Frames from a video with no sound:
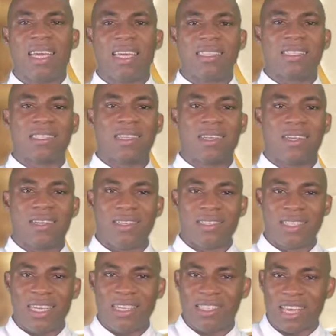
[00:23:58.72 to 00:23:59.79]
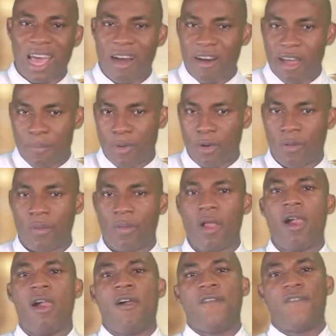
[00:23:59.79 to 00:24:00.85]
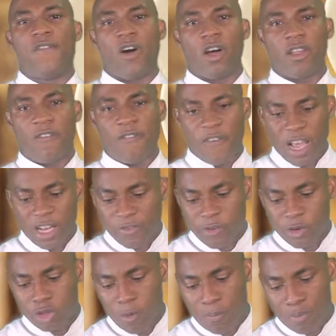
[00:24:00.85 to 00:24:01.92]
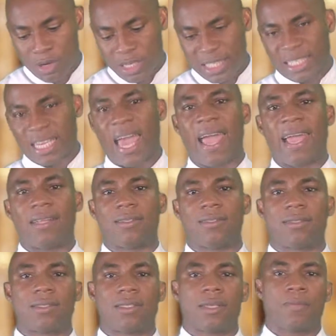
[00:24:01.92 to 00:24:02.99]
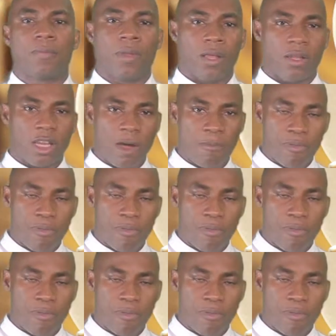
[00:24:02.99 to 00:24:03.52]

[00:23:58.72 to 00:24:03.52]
is desirable for the faithful to present the